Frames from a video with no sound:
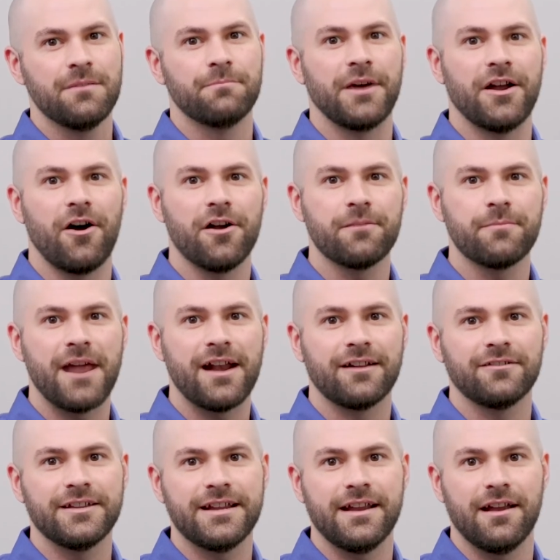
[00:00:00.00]
By
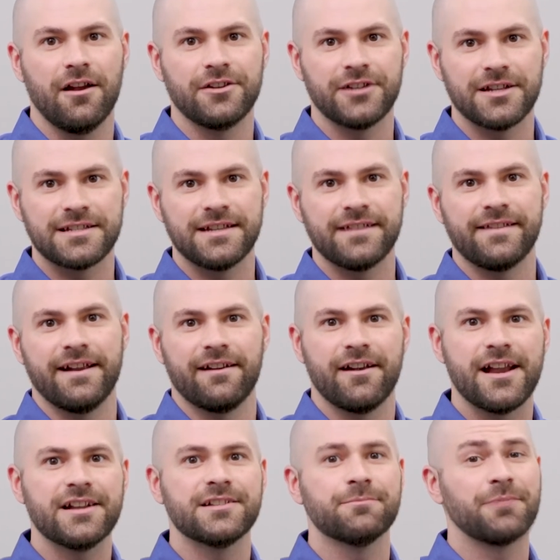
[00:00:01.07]
automatically adjusting the
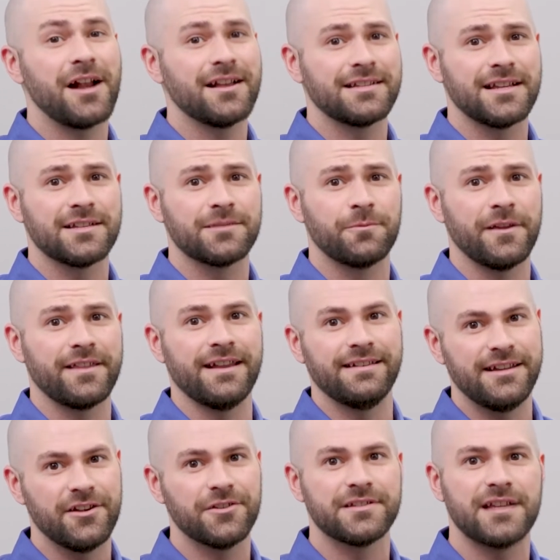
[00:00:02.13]
aeration process with a
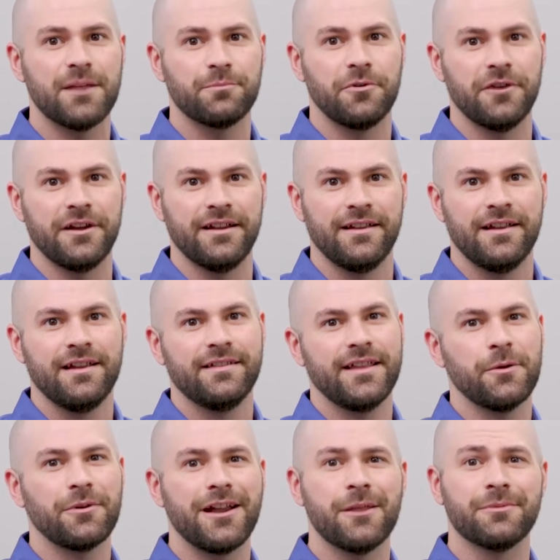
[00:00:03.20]
DO set point,
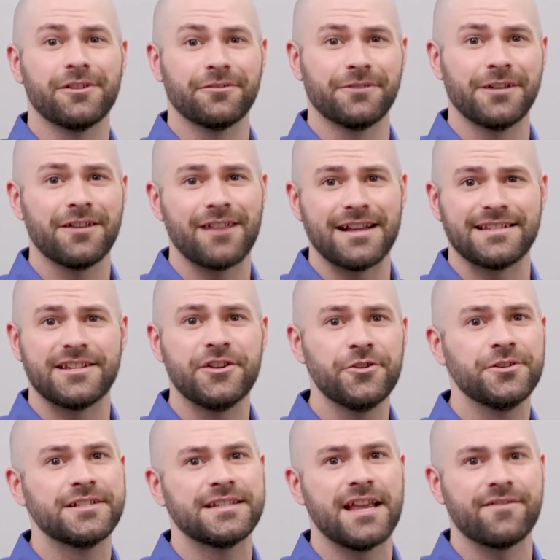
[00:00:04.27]
they were able to realize
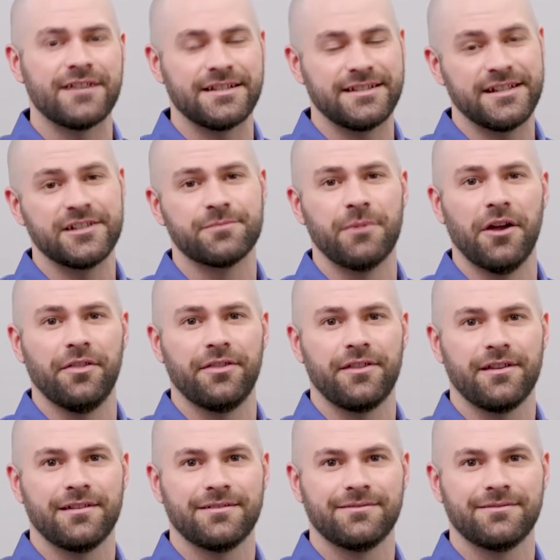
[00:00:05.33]
huge savings each month.